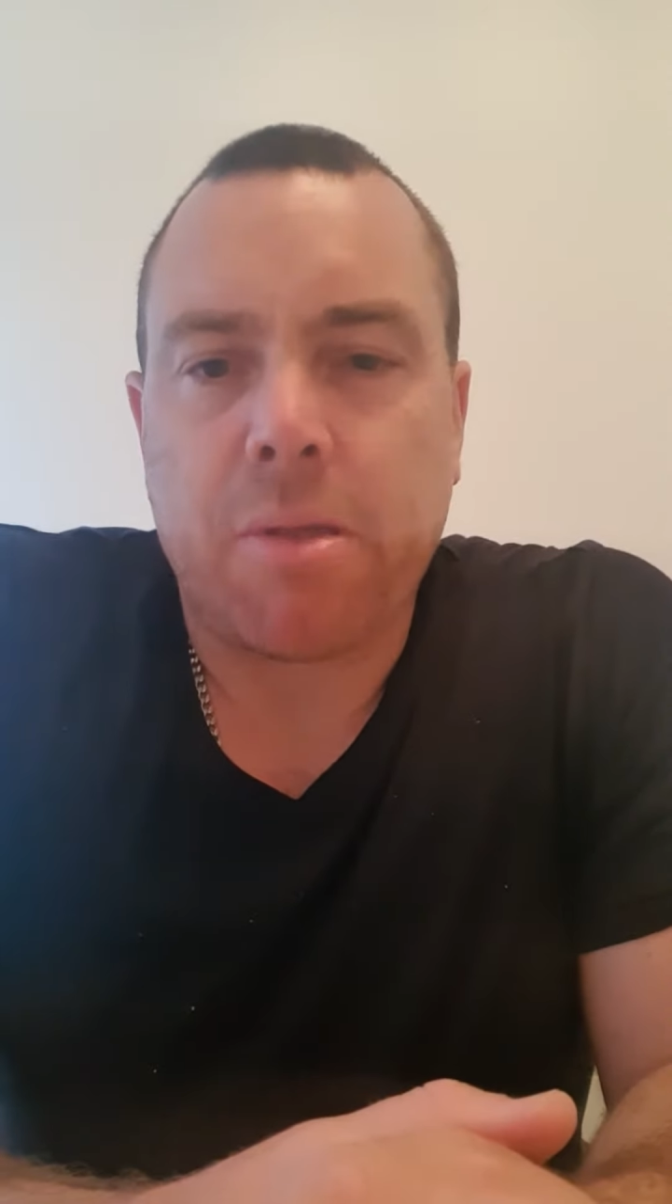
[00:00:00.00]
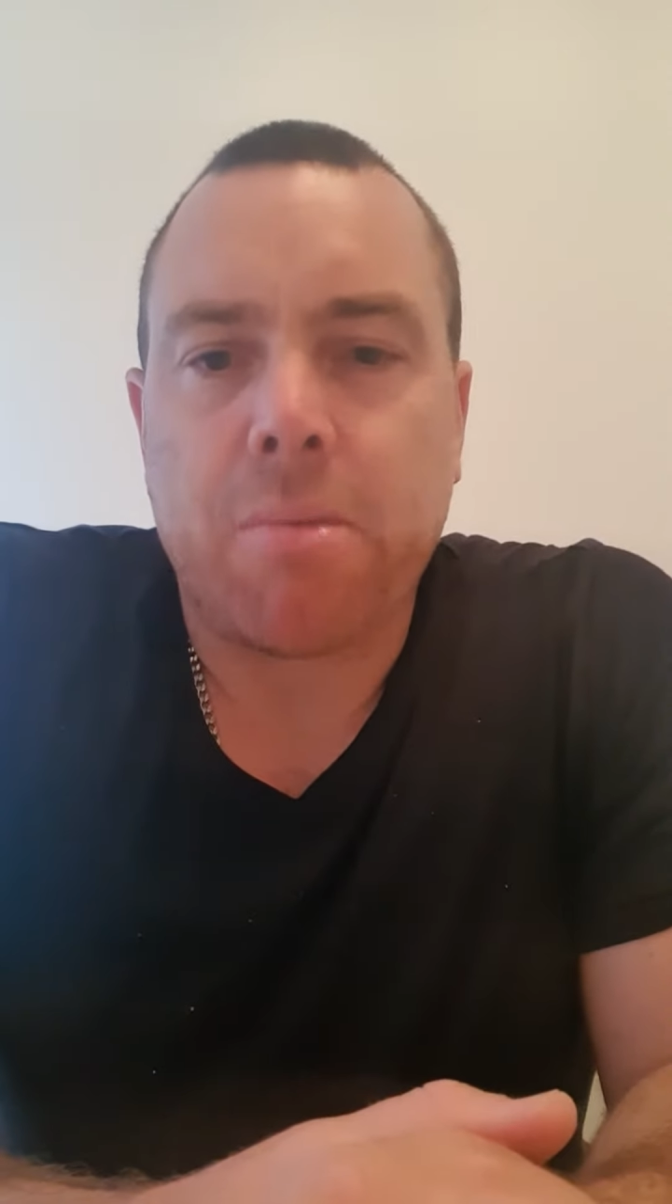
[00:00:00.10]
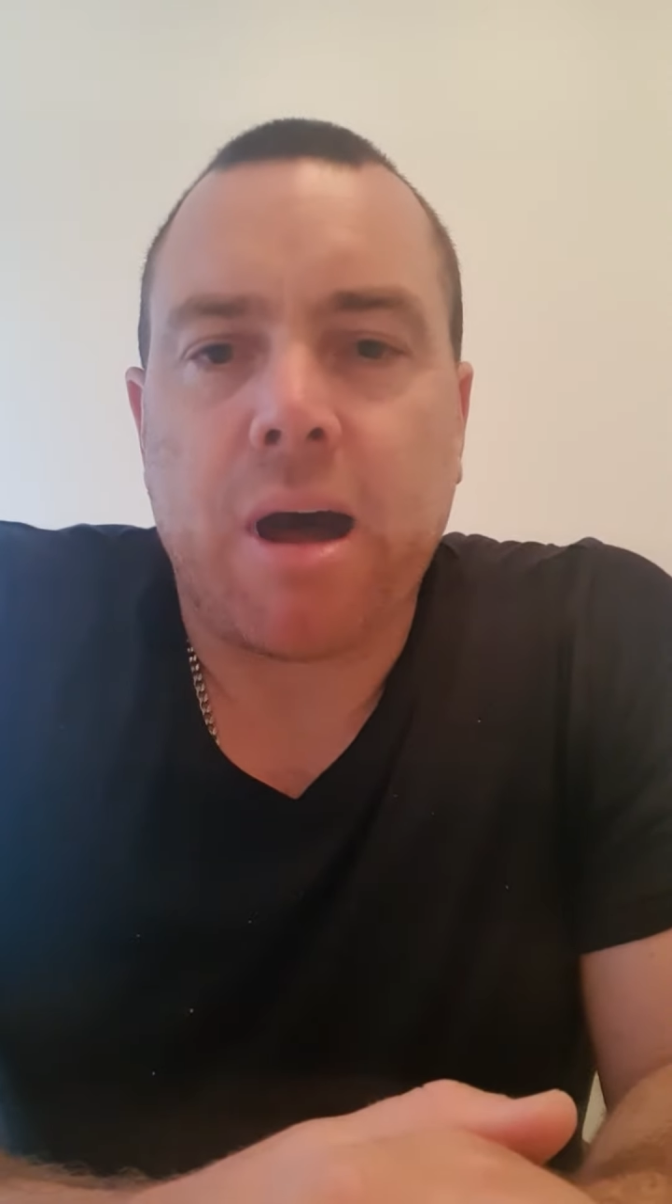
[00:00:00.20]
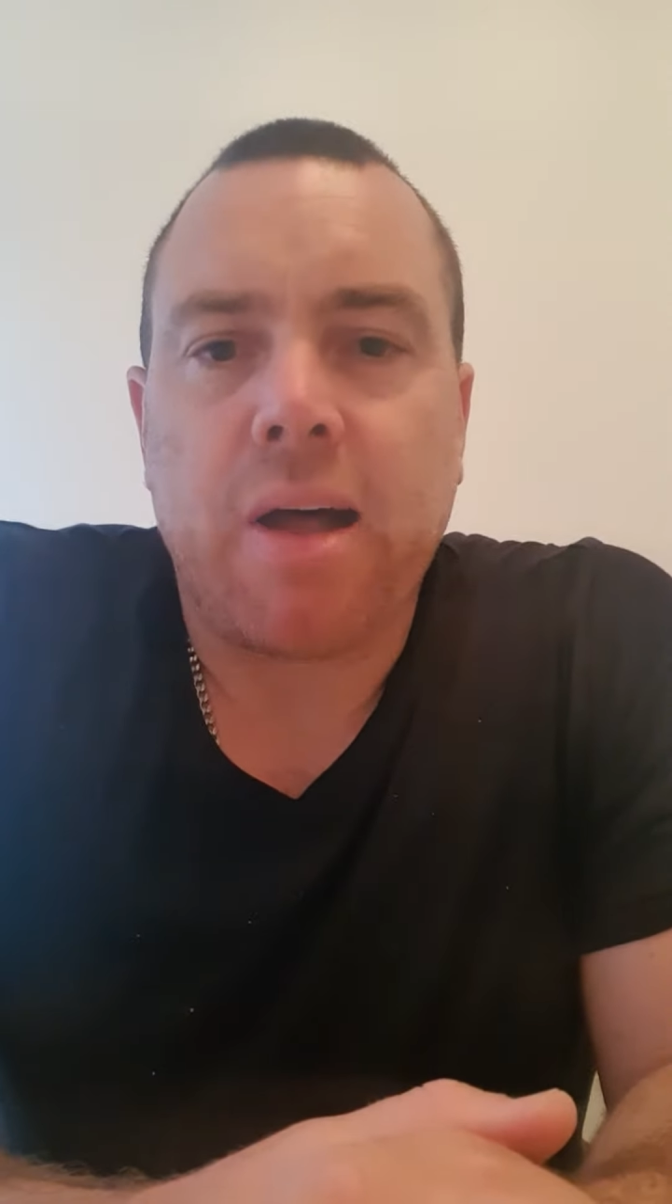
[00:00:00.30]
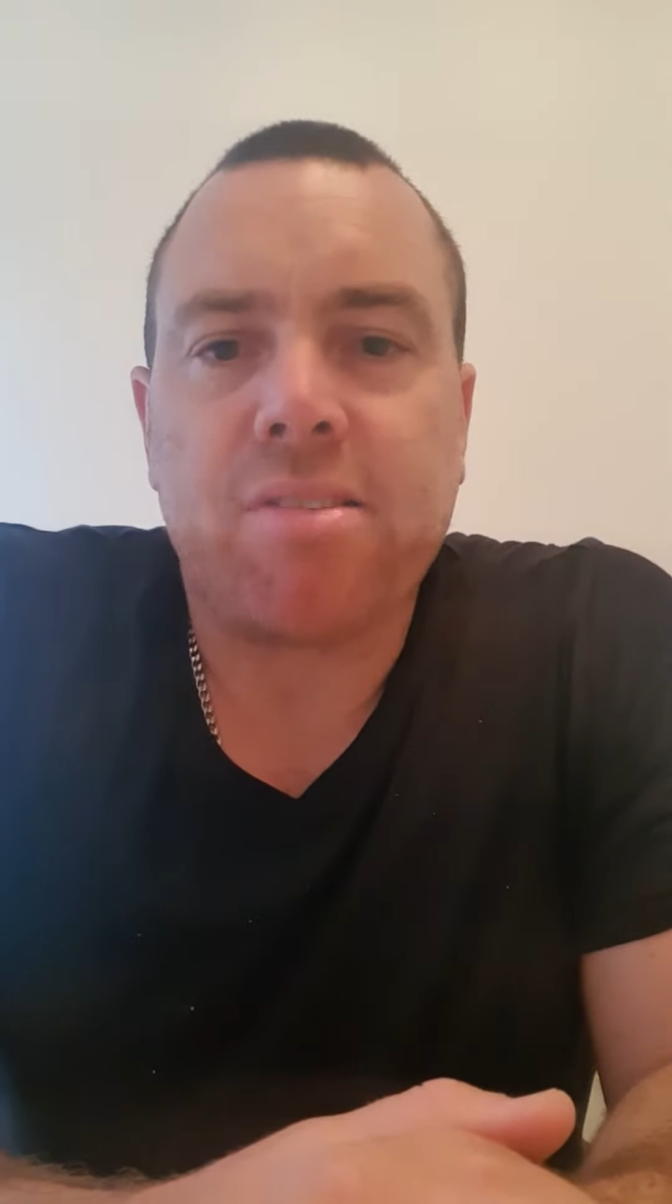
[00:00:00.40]
them
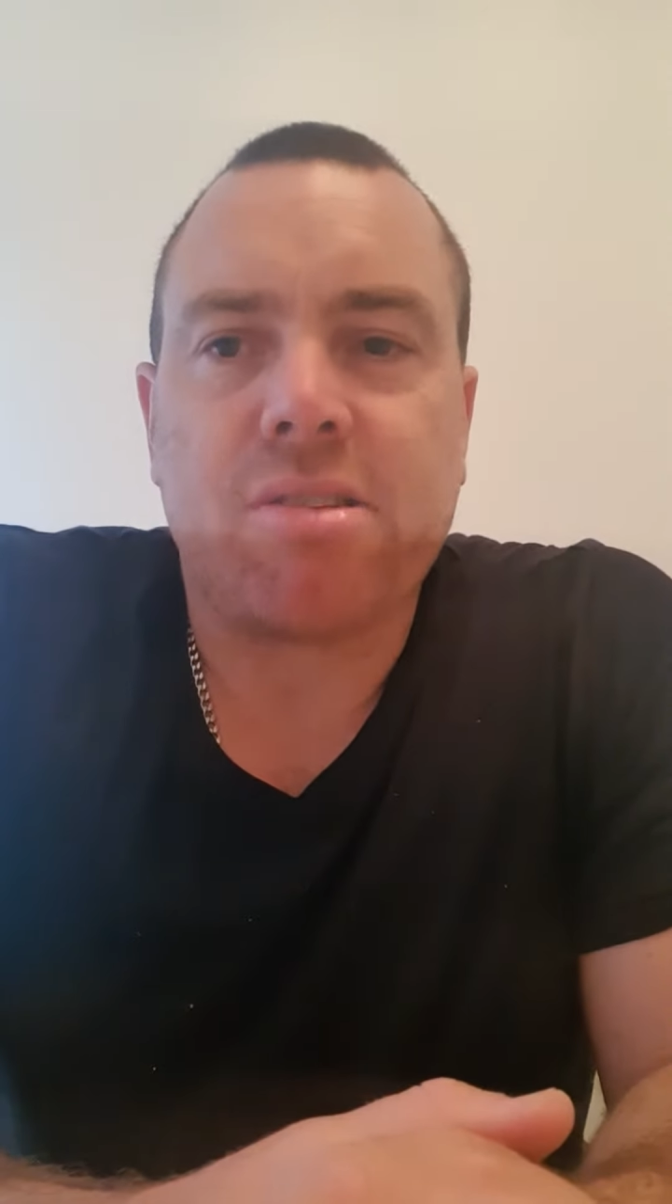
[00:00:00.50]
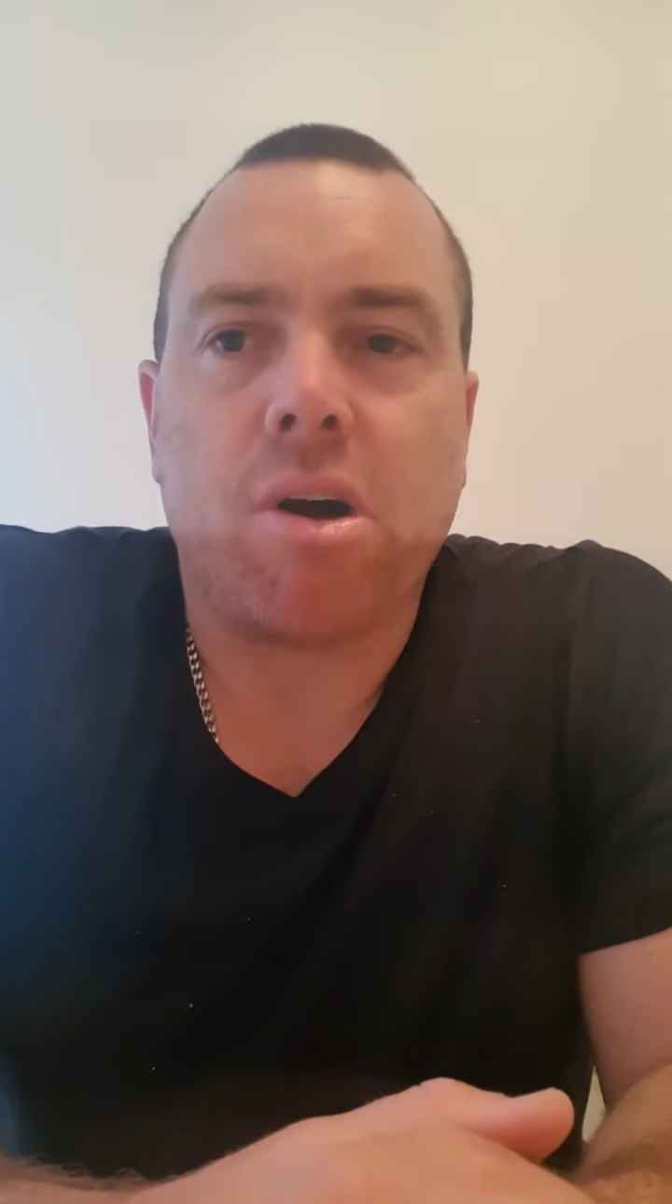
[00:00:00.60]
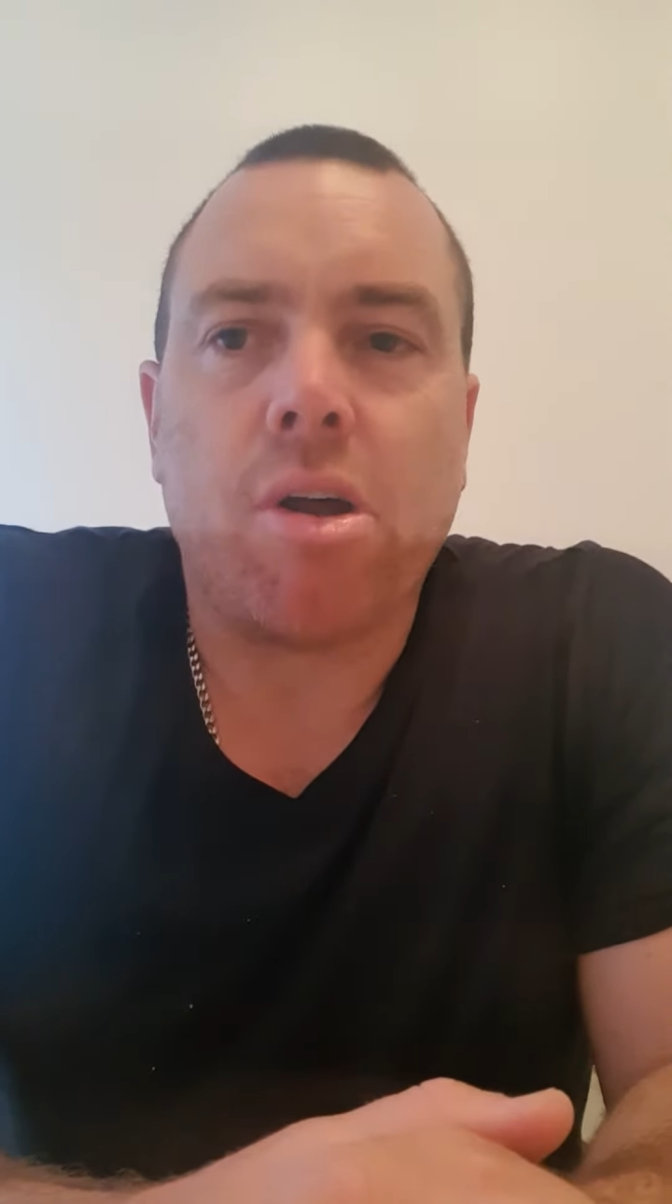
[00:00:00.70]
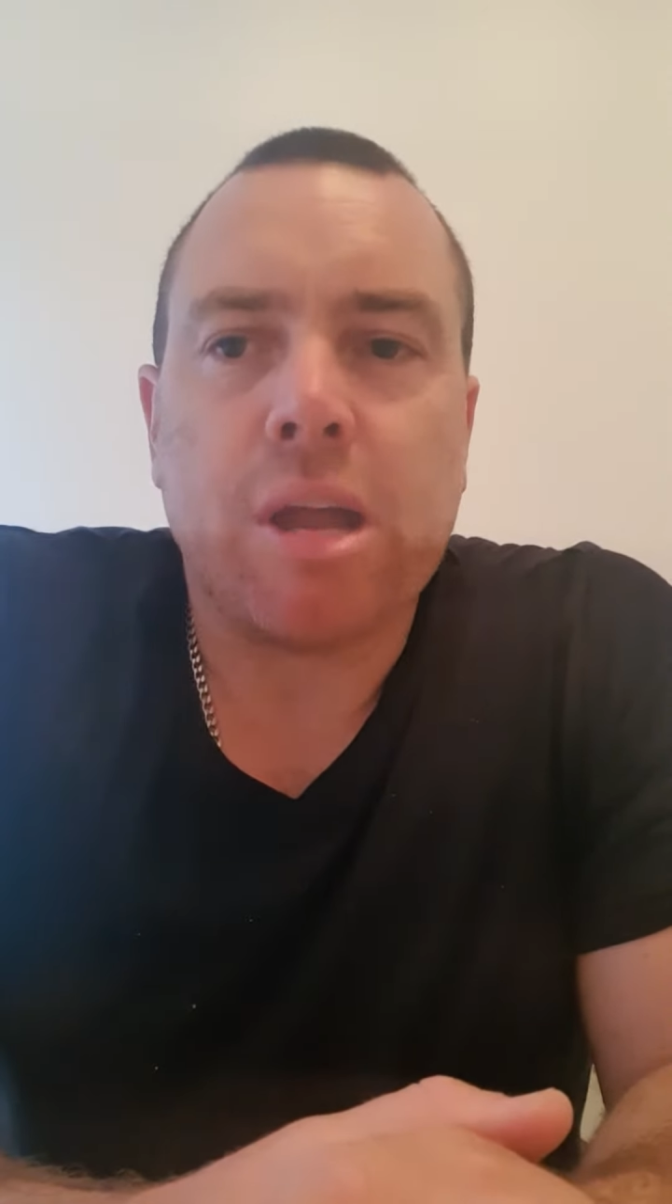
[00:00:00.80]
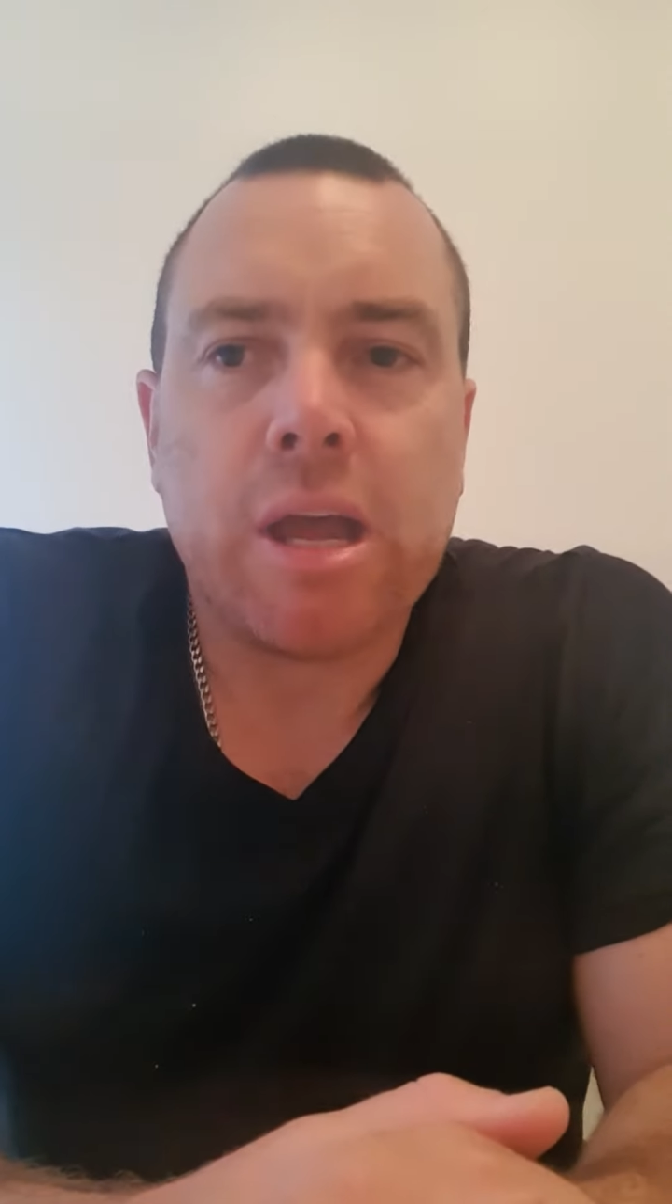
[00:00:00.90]
are.
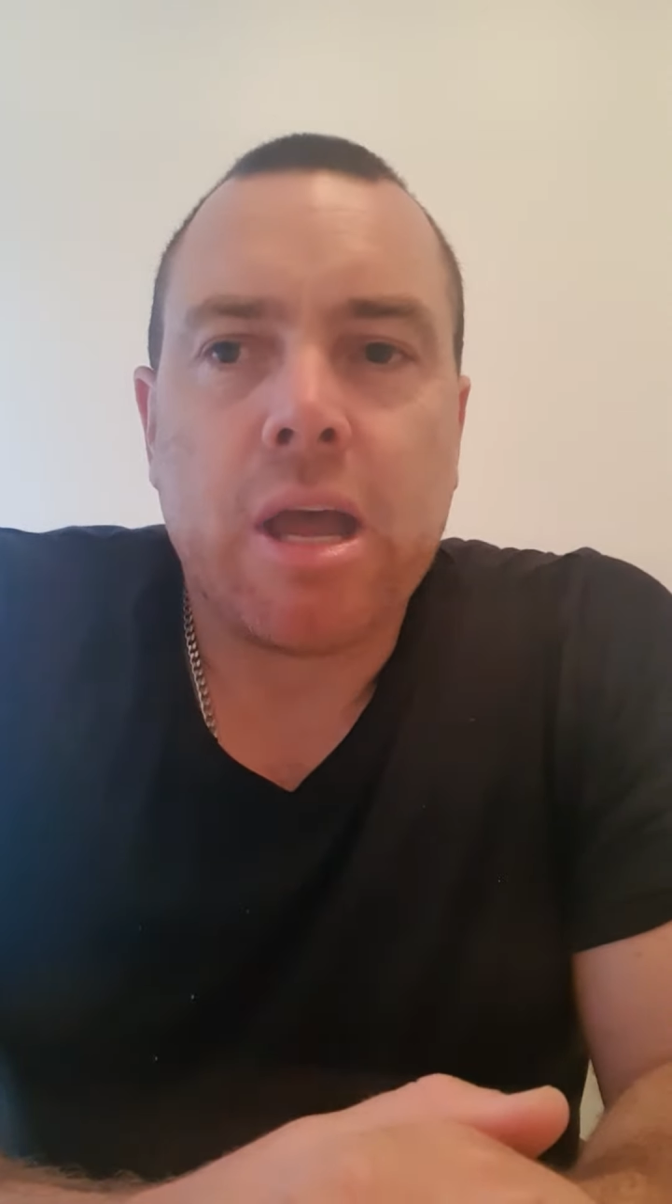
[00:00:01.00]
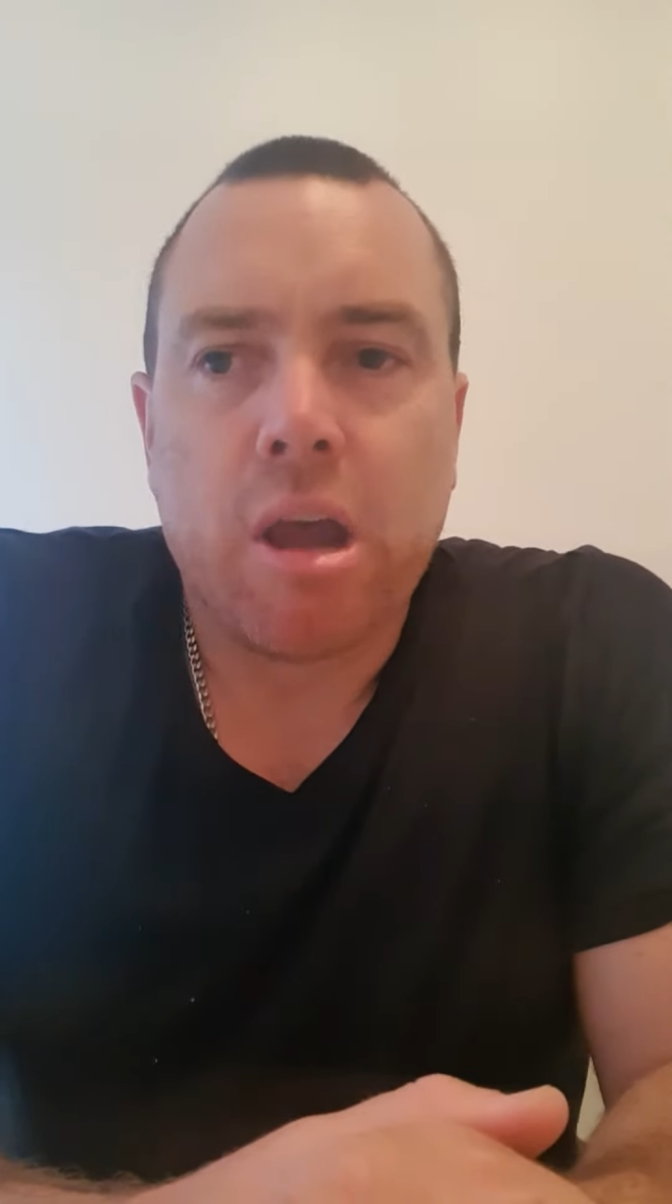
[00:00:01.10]
So